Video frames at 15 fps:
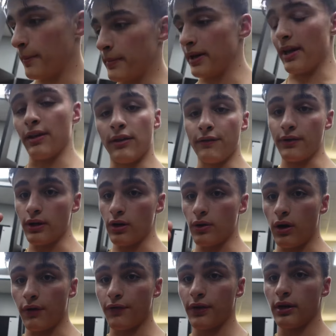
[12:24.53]
gonna end the video
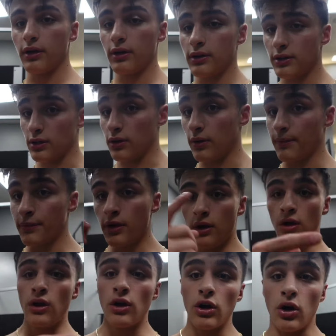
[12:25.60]
off here. So
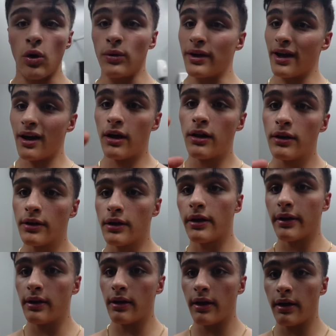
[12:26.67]
code Cal Young
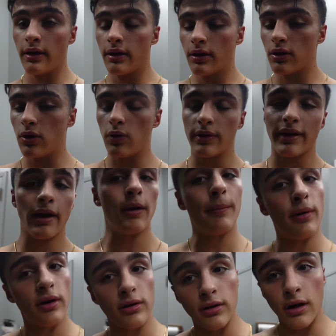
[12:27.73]
LA, code Cal
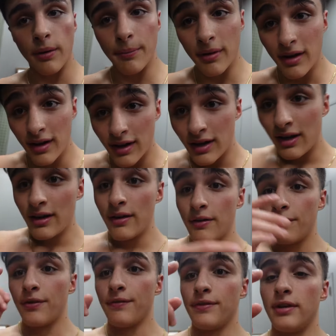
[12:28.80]
Bucked Up,
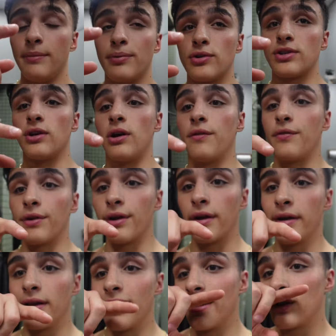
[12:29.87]
15% off for Young
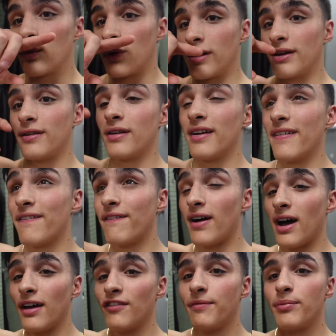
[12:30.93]
LA,
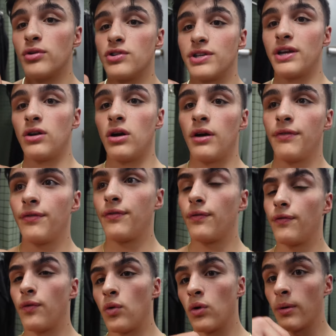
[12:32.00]
25% off
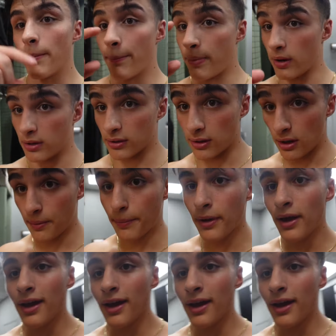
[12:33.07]
for Bucked Up.